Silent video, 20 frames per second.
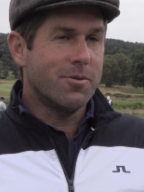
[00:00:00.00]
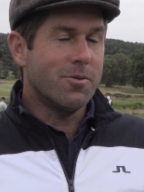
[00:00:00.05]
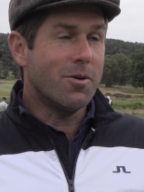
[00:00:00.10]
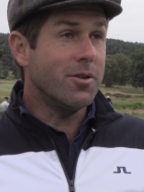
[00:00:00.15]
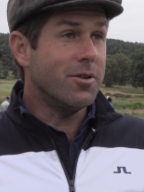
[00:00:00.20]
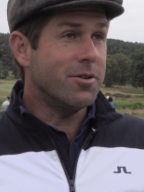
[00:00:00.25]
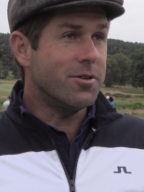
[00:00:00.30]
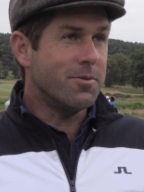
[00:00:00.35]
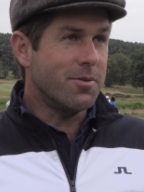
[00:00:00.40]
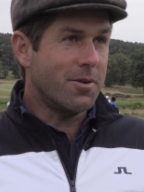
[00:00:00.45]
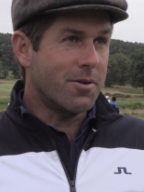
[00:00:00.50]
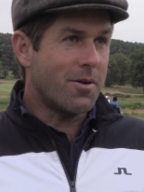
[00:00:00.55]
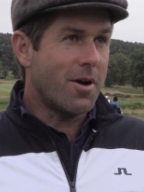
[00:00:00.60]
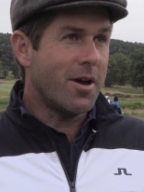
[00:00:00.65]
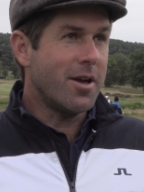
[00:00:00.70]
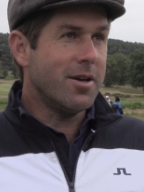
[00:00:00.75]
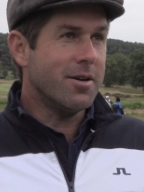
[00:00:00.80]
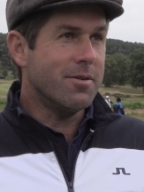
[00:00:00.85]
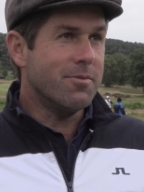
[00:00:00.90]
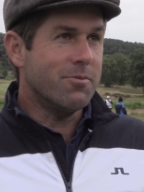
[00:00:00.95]
what they're doing
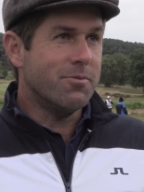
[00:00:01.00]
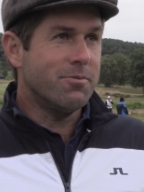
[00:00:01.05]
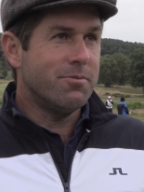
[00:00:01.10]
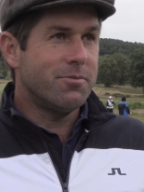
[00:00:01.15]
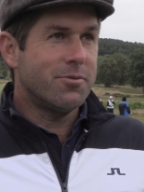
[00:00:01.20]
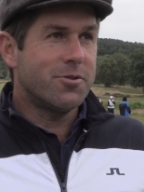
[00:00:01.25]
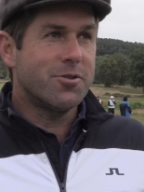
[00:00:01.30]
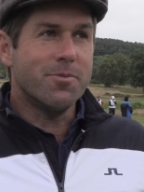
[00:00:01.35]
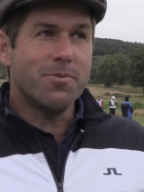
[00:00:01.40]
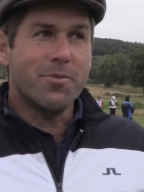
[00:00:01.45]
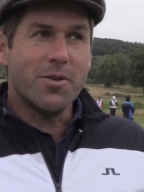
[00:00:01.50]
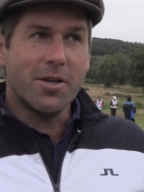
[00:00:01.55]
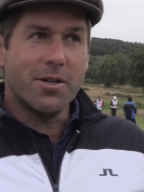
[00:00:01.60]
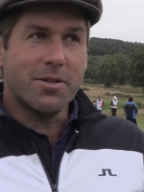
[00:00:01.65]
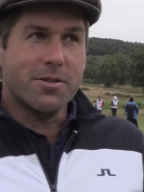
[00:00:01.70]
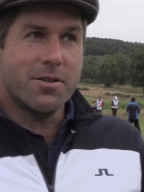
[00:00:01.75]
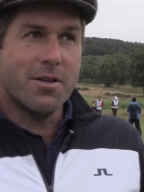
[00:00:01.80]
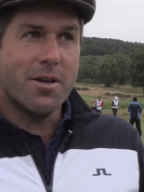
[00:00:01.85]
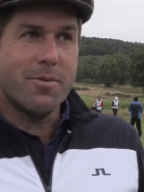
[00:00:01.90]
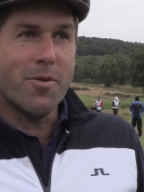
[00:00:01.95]
great and some
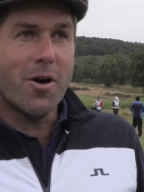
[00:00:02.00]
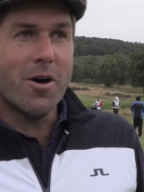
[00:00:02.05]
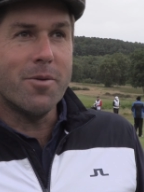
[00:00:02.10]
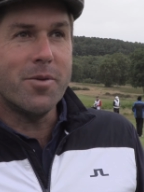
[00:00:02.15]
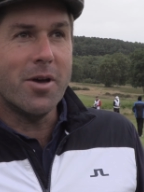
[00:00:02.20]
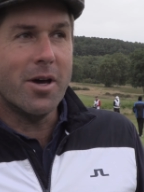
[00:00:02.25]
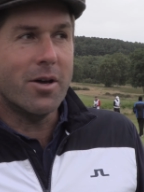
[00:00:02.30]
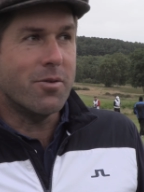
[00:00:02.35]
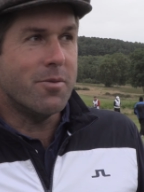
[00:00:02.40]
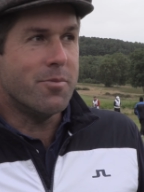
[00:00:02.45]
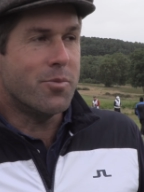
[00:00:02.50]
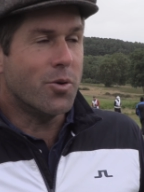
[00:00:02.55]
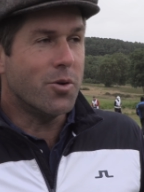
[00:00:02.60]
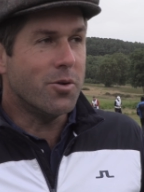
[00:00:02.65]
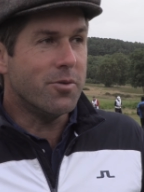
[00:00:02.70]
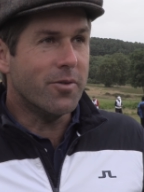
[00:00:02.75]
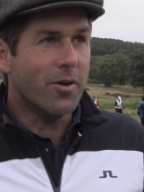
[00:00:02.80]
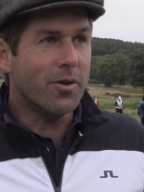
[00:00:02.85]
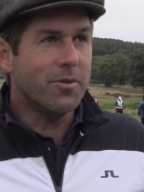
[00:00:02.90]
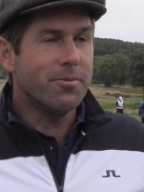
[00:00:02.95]
things that they might be able to
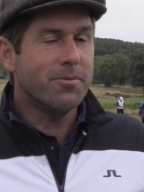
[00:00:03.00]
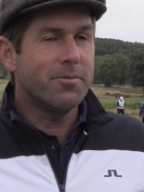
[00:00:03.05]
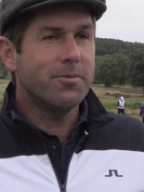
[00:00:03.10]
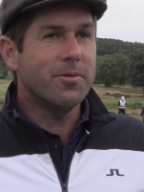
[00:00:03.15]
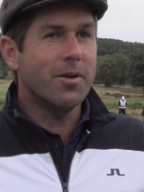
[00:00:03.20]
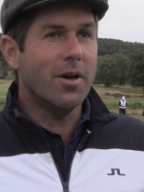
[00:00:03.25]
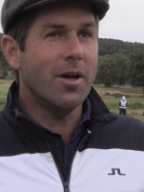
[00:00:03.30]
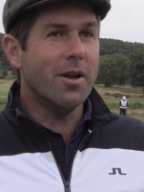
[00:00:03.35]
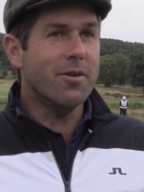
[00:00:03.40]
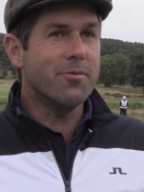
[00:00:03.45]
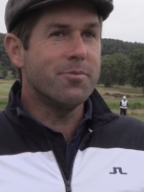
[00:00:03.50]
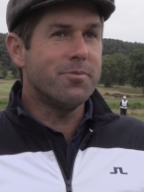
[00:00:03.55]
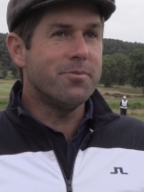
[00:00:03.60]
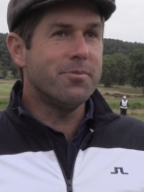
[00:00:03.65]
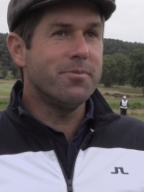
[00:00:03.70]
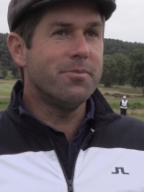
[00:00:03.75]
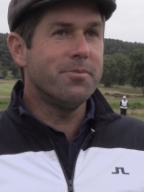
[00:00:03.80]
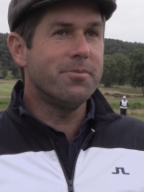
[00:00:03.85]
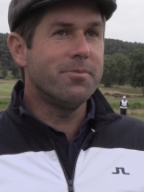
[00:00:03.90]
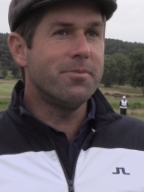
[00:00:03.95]
improve on. And I've,
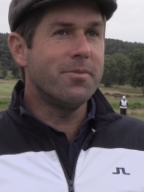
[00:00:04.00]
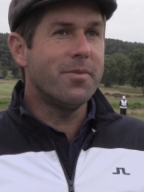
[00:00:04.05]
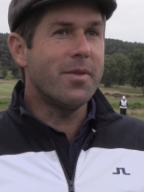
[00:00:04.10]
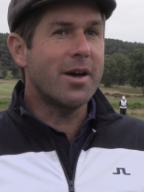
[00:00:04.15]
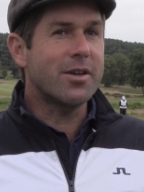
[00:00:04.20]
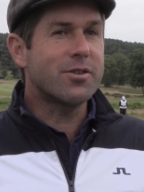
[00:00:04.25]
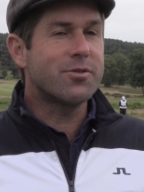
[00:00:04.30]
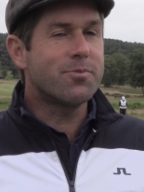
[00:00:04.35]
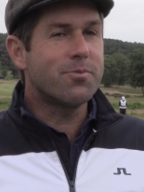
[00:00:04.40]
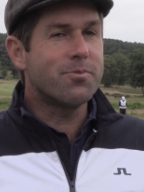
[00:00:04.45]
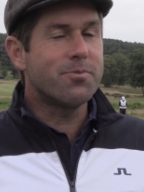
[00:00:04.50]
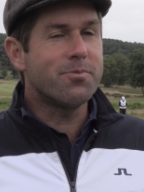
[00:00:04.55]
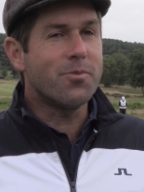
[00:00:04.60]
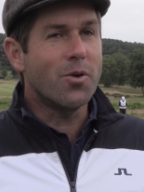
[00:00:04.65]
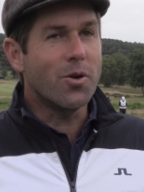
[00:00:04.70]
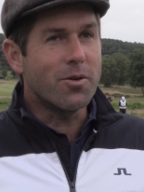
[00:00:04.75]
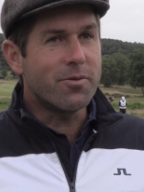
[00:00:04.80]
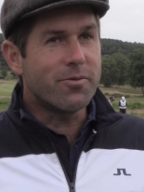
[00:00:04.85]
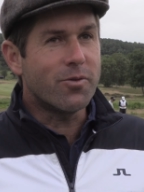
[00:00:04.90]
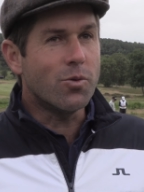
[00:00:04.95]
that's
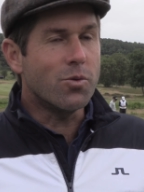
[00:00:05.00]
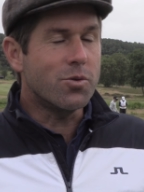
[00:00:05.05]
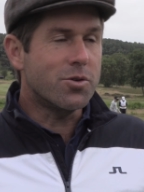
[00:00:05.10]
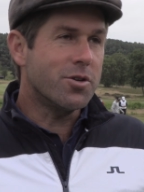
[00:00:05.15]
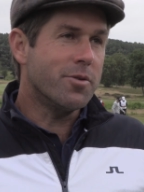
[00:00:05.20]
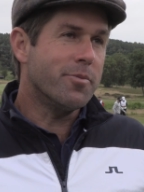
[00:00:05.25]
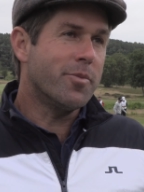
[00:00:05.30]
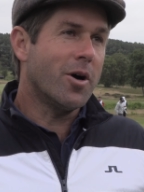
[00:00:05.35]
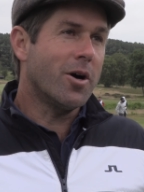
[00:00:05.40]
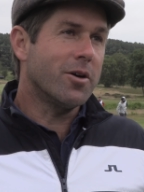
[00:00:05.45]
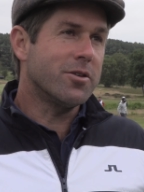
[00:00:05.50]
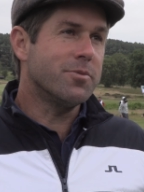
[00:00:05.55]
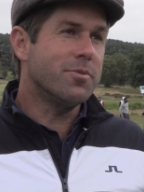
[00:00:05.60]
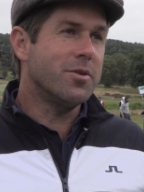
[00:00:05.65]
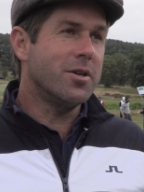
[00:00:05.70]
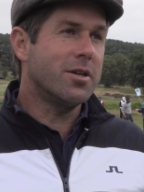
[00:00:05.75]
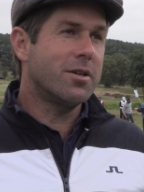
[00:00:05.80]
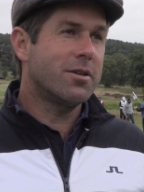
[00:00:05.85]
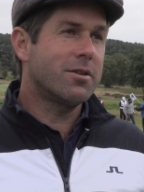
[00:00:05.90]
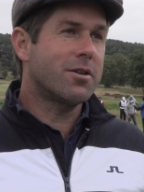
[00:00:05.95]
one of the fortunate parts of
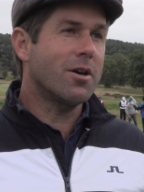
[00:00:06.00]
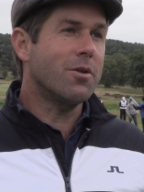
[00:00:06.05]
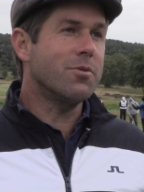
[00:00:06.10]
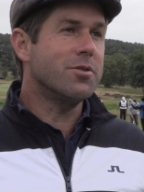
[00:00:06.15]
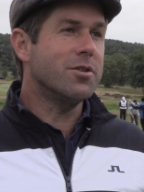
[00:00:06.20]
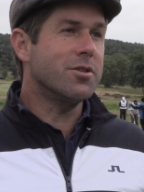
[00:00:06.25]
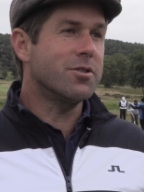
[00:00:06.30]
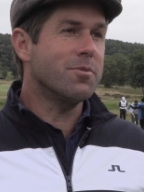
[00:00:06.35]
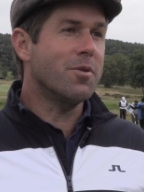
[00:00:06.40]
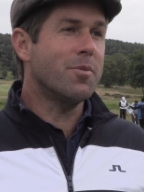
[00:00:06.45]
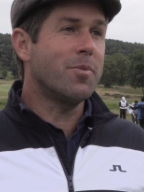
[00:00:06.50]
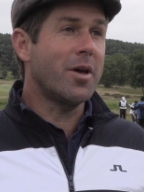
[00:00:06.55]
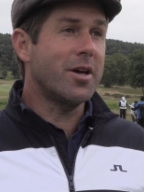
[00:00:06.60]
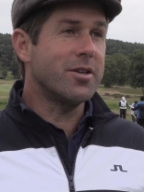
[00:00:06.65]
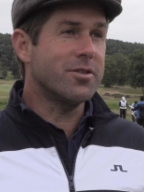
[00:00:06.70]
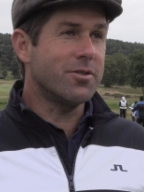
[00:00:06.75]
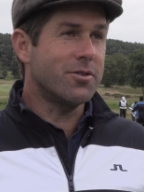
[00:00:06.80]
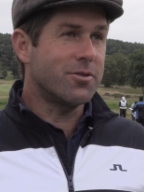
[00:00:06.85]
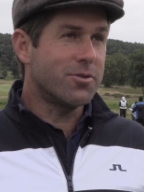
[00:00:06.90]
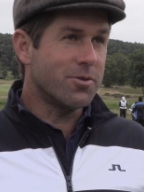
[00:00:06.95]
me coaching some of the players on